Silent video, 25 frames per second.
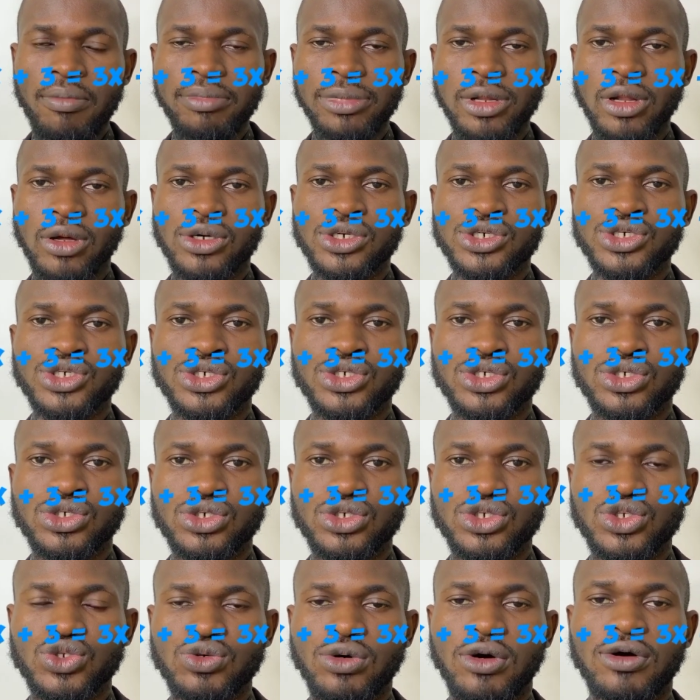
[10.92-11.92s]
plus
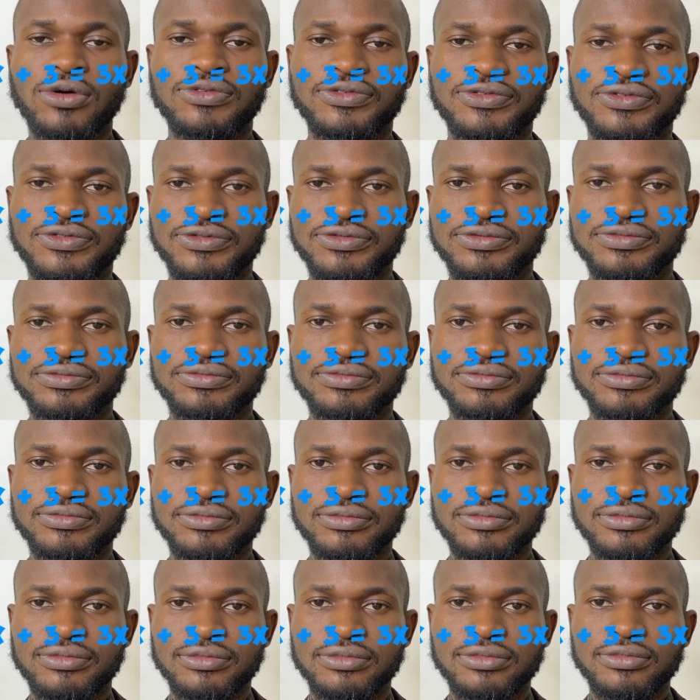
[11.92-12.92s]
12.
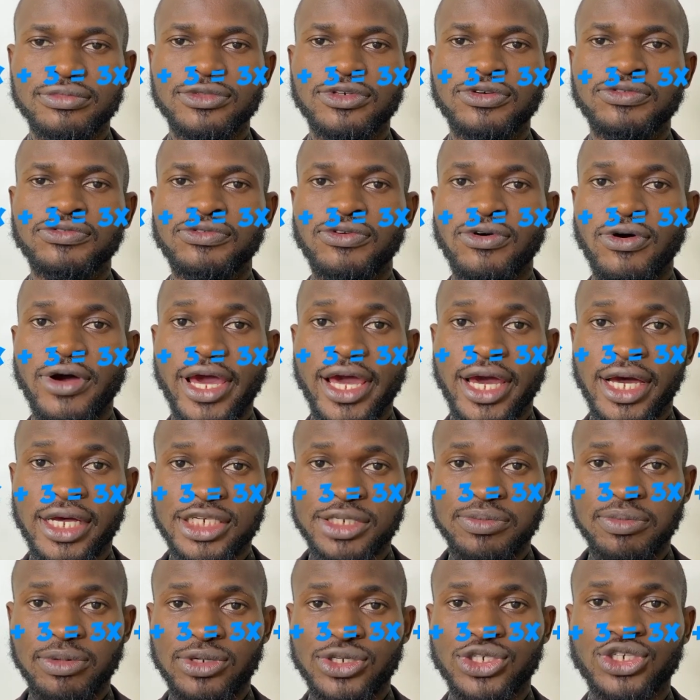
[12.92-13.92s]

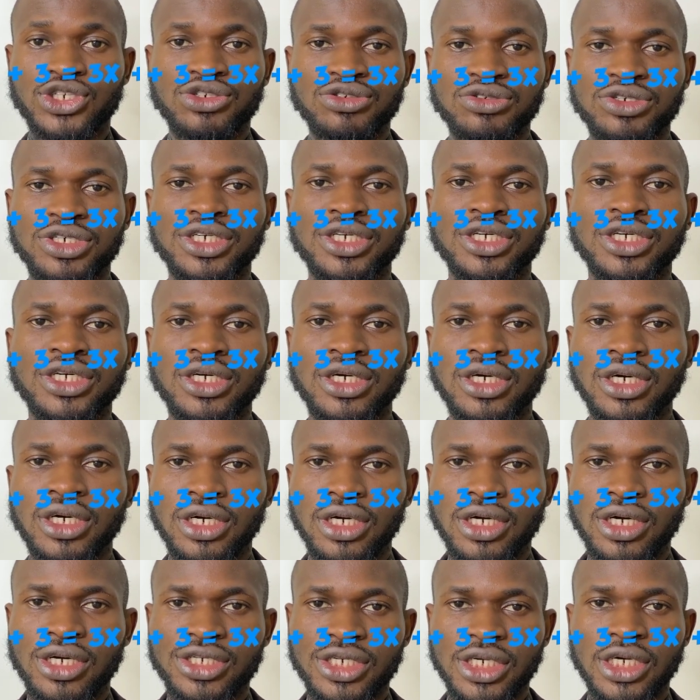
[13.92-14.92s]
4x plus 3
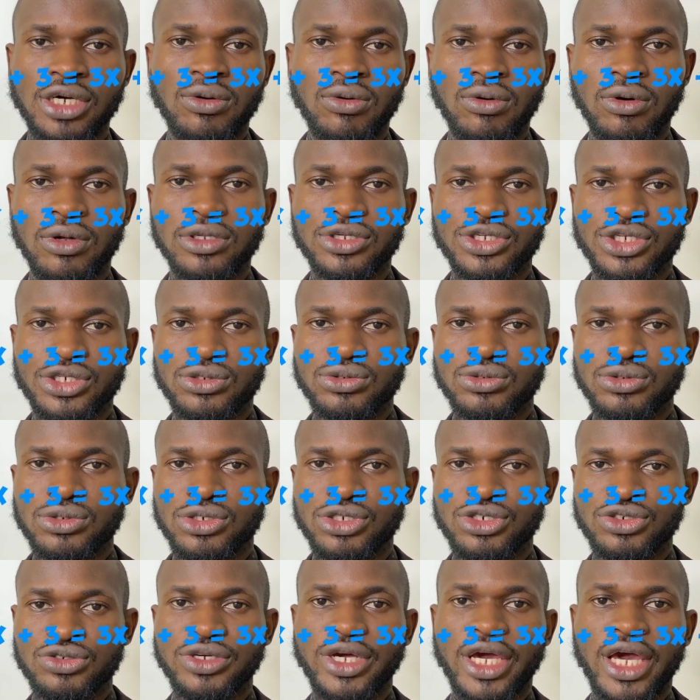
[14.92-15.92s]
is equal to
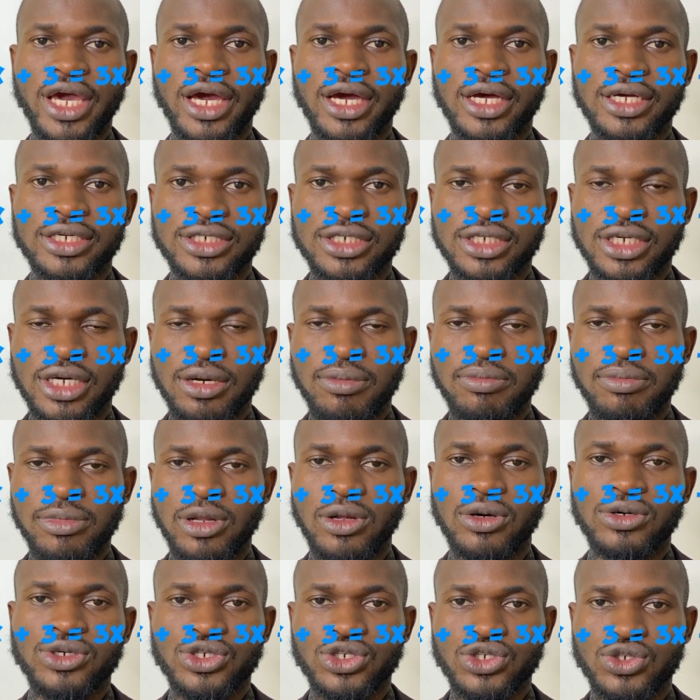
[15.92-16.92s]
3x
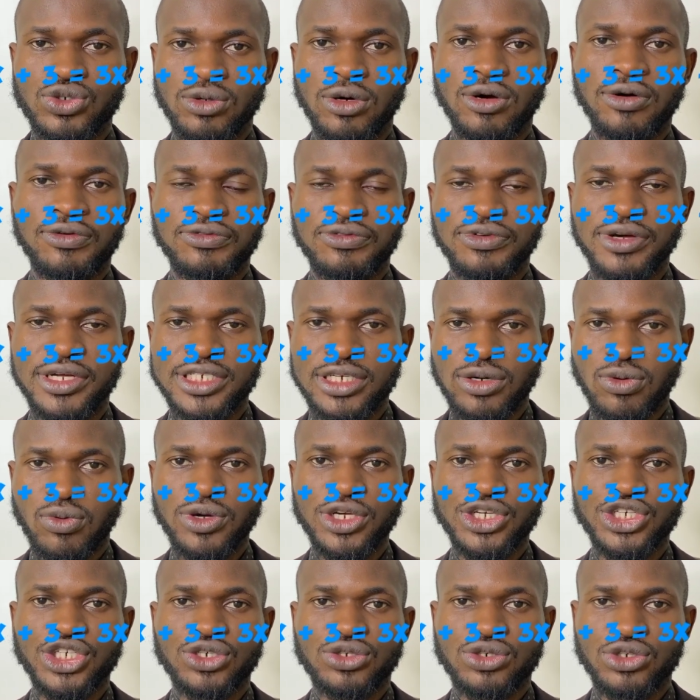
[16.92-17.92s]
plus 12. It's a
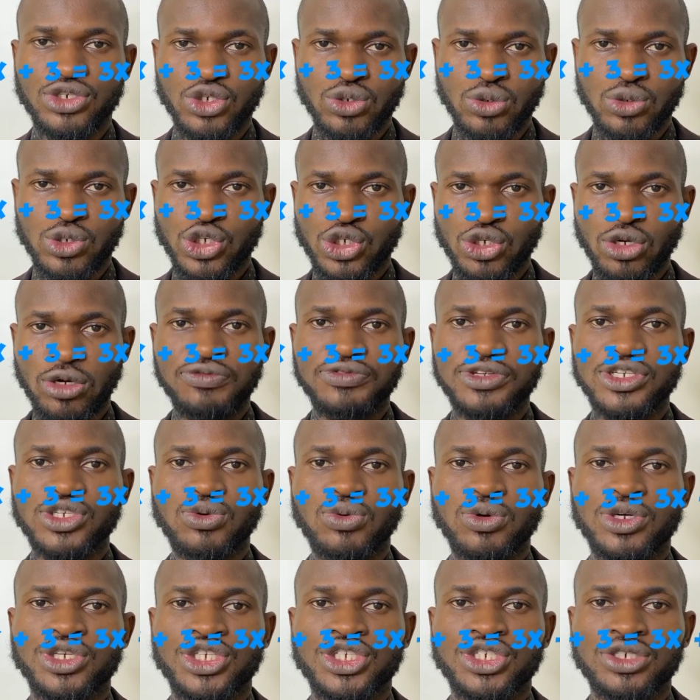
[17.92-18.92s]
question, so solve this
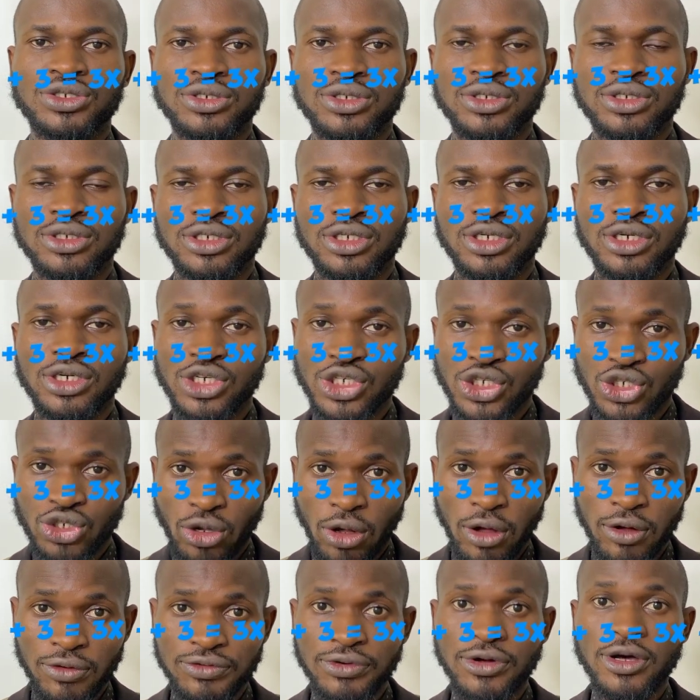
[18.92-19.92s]
question.
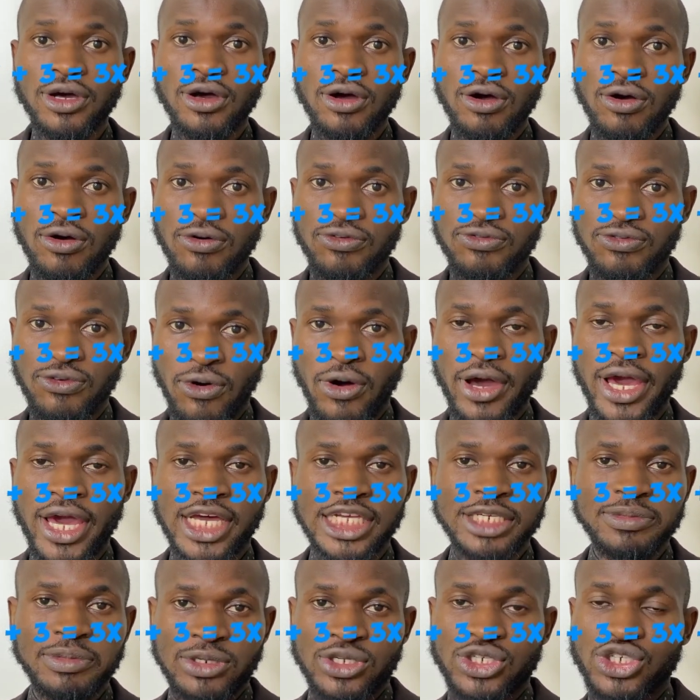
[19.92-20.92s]
Solve
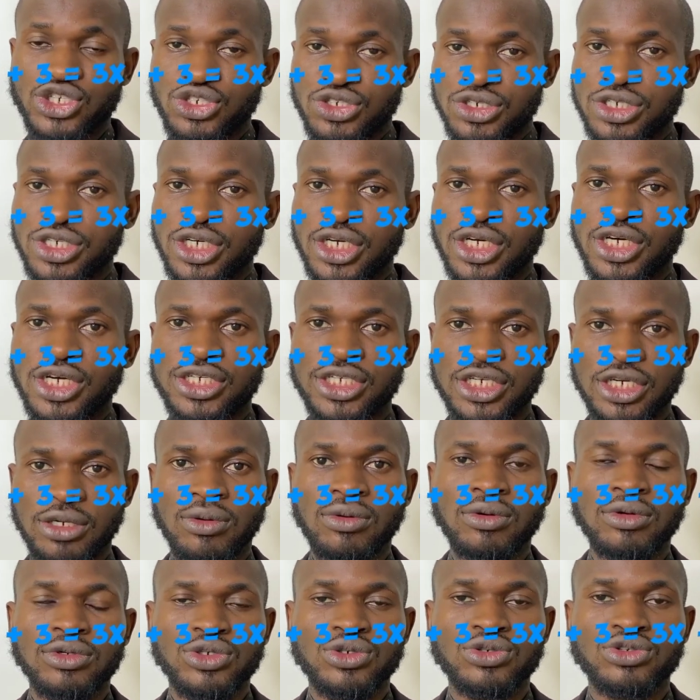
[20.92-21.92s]
4x plus 3 is
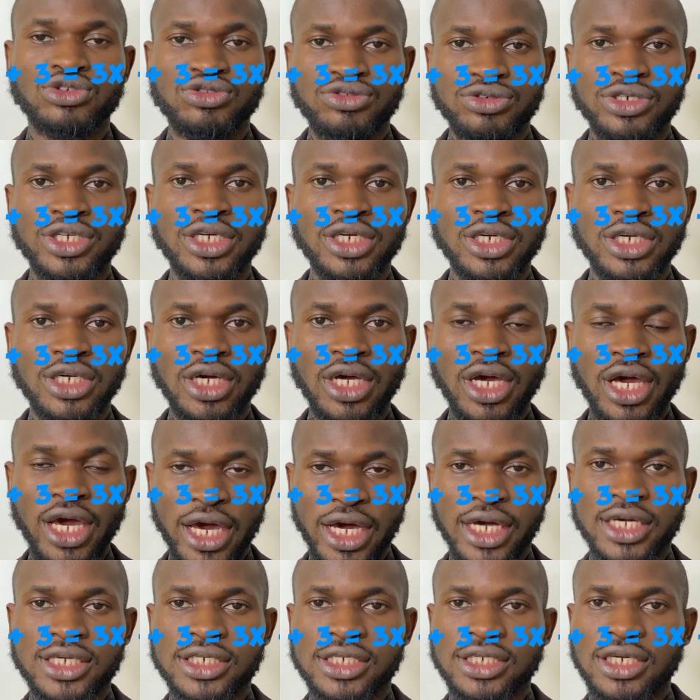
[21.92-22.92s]
equal to
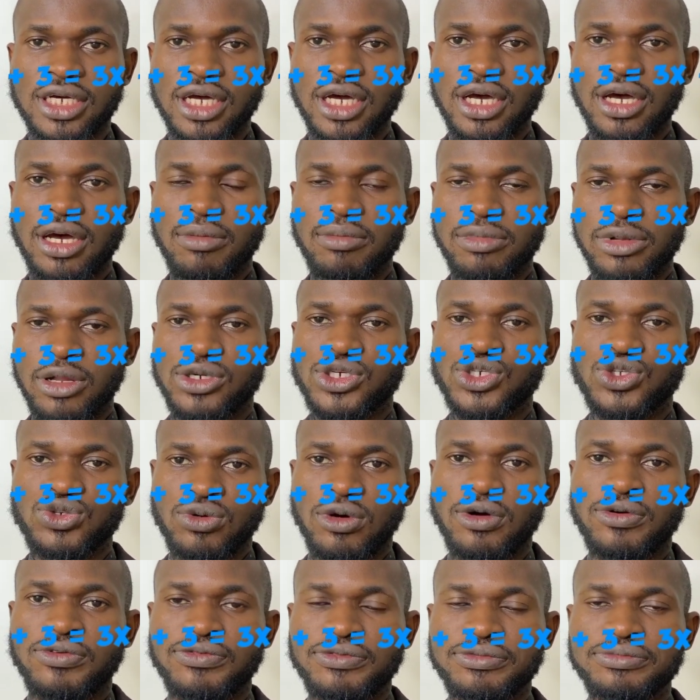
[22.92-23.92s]
3x plus
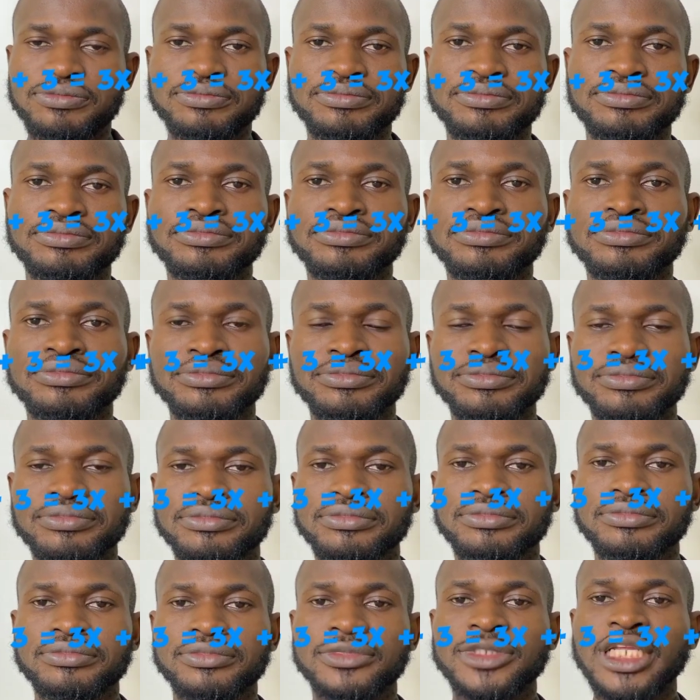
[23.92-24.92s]
12.
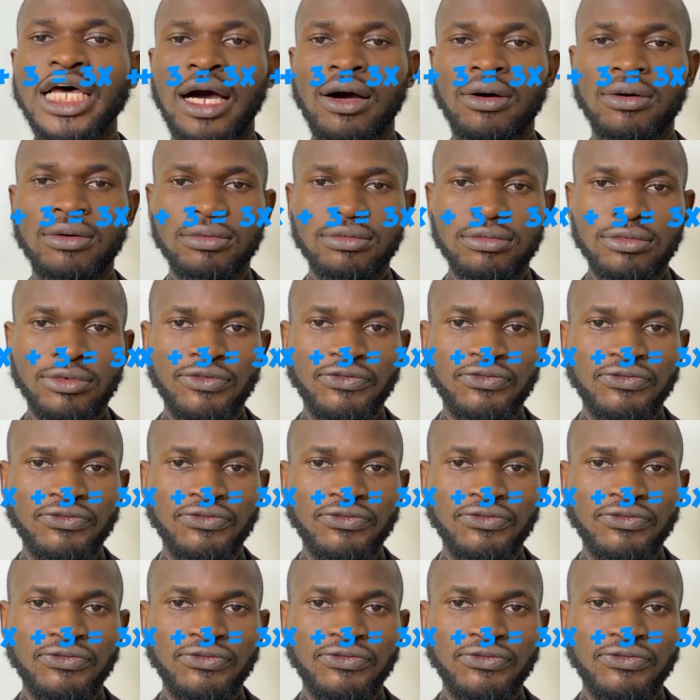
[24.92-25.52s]
Now,